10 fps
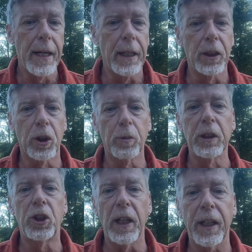It's a
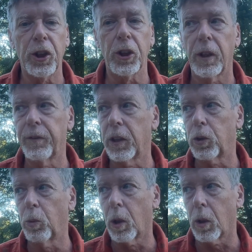rejection of
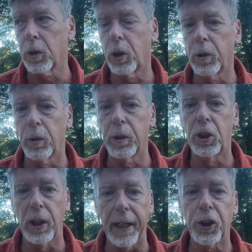this world, so it's a
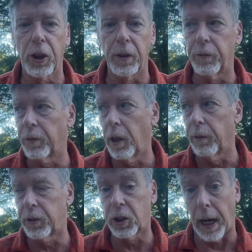rejection
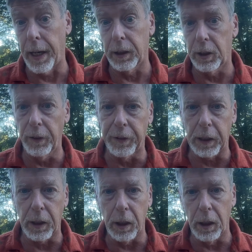of scientific
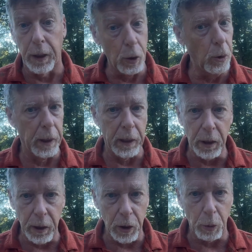inquiry
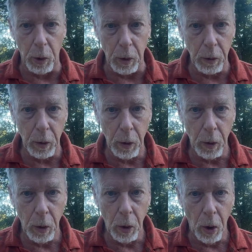into this world,
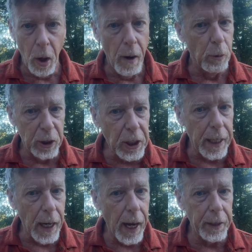which
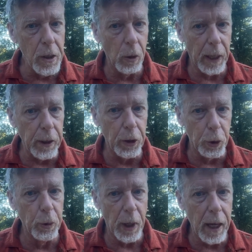cannot yield any
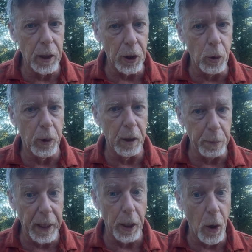true knowledge, according to
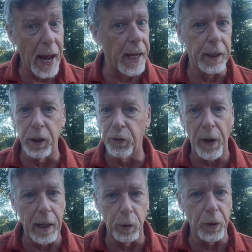Plato and his
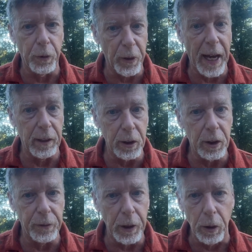followers for
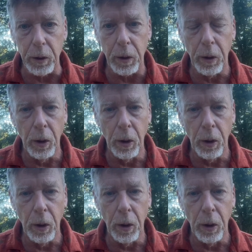thousands of years.